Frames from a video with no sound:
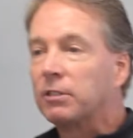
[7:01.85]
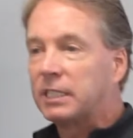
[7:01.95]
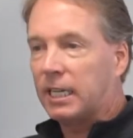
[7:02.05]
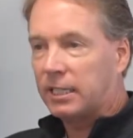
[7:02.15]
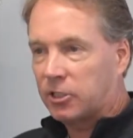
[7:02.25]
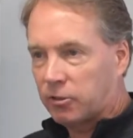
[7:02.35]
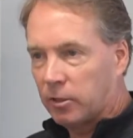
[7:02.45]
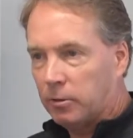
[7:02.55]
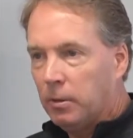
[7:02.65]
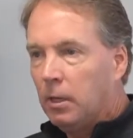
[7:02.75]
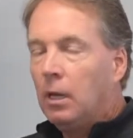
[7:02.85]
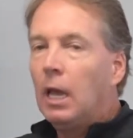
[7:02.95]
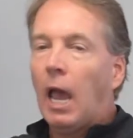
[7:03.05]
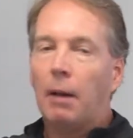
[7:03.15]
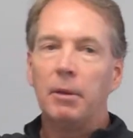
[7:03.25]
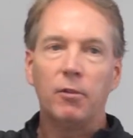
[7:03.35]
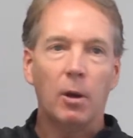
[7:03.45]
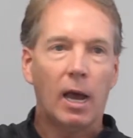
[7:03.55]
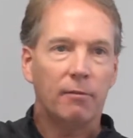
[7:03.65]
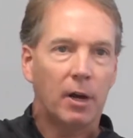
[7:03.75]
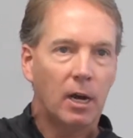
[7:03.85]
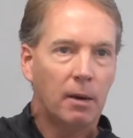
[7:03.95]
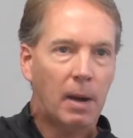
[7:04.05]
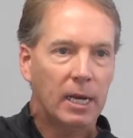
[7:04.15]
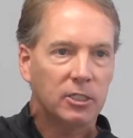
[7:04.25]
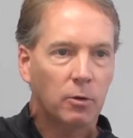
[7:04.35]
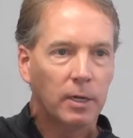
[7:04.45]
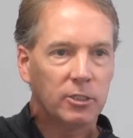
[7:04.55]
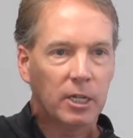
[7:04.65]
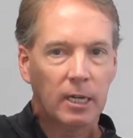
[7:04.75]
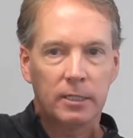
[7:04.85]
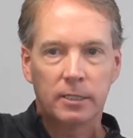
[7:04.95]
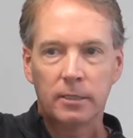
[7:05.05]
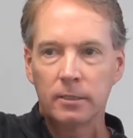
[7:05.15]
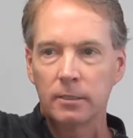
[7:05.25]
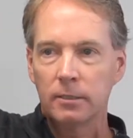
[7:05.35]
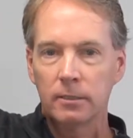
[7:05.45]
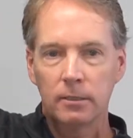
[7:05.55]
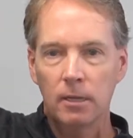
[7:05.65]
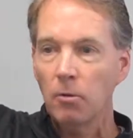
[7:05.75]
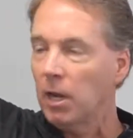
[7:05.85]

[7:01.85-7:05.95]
resist, true? How many of you have um, high school age kids? Oh,